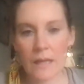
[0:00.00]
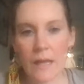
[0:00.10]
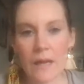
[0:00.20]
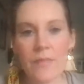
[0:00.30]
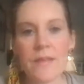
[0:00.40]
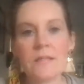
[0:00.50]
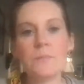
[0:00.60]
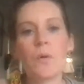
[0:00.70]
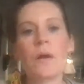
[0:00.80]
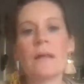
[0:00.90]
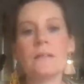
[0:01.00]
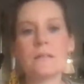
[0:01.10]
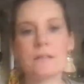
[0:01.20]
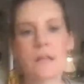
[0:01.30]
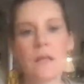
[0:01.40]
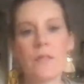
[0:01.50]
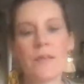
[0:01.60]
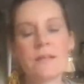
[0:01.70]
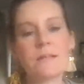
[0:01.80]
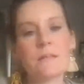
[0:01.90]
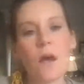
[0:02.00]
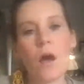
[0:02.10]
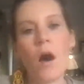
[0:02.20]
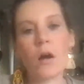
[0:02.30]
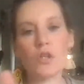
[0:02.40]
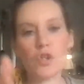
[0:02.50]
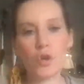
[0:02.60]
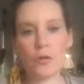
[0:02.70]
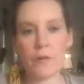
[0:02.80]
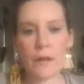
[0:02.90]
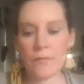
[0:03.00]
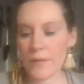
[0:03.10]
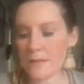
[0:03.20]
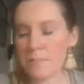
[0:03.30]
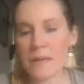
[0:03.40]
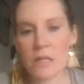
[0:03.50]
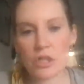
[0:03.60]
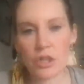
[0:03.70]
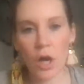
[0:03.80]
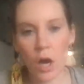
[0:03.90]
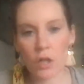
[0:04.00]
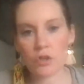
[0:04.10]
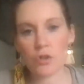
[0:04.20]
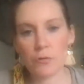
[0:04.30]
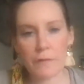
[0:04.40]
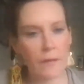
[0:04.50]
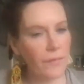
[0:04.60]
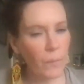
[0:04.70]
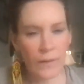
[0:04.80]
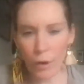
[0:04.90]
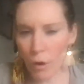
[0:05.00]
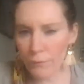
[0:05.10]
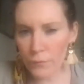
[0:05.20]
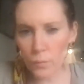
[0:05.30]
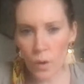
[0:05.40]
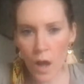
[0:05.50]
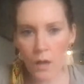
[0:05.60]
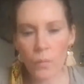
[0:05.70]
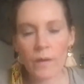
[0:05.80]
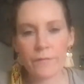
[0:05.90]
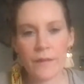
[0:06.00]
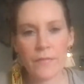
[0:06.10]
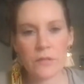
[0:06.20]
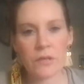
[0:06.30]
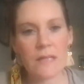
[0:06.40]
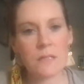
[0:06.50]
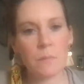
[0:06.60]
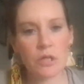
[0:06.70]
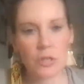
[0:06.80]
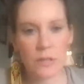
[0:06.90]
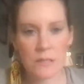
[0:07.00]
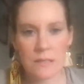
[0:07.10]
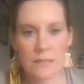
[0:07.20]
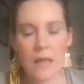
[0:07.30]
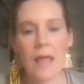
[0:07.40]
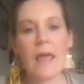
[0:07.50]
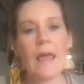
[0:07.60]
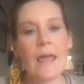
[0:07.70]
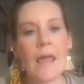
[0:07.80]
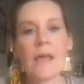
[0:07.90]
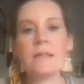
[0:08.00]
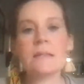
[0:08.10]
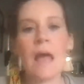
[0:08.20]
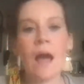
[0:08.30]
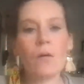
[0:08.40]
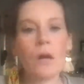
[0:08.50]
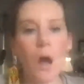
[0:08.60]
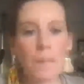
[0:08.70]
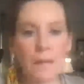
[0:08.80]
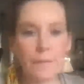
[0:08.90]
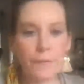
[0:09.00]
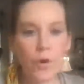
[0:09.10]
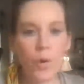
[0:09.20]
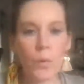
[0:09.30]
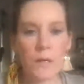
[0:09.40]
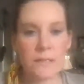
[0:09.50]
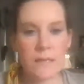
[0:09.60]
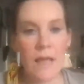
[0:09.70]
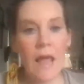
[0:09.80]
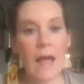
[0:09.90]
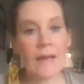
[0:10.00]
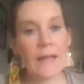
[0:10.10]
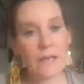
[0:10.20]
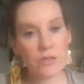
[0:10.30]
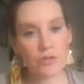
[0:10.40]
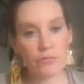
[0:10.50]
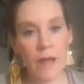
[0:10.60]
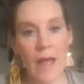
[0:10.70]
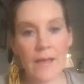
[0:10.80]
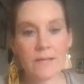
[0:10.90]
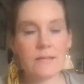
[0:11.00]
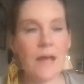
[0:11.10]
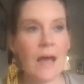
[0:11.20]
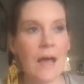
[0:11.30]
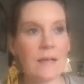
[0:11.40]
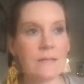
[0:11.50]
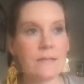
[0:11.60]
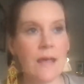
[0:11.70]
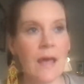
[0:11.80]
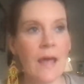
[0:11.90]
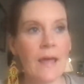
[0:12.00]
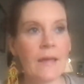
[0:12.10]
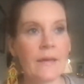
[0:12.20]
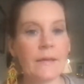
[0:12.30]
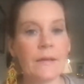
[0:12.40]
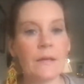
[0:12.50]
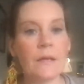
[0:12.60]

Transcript: And at this point, this Arcturian, this miniature Arcturian that we often work with in the transmissions, he is now coming forward, and he's dressed as a